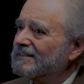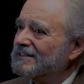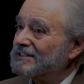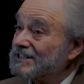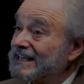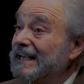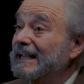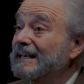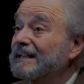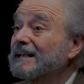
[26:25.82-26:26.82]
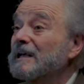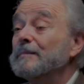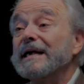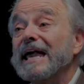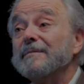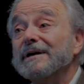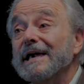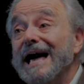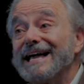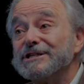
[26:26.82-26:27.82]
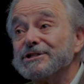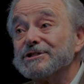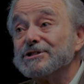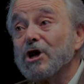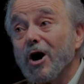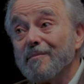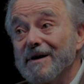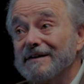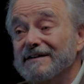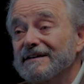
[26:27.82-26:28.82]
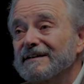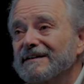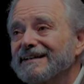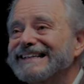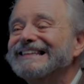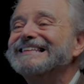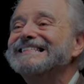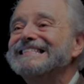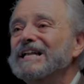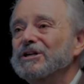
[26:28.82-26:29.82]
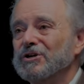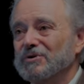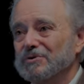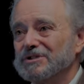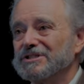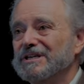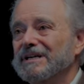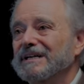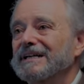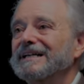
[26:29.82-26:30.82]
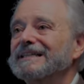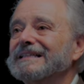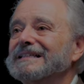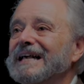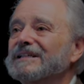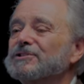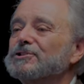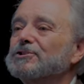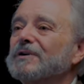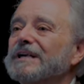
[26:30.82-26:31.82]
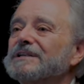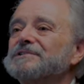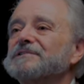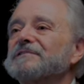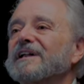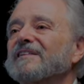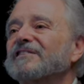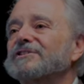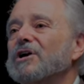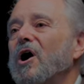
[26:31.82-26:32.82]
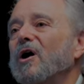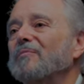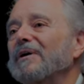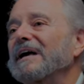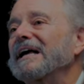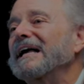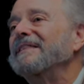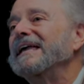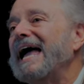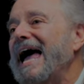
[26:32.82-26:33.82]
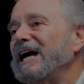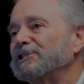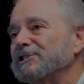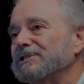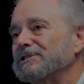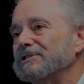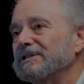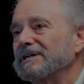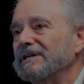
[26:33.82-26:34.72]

The skin became Elijah's garment, the sinews, the ten strings of David's harp, and the ashes,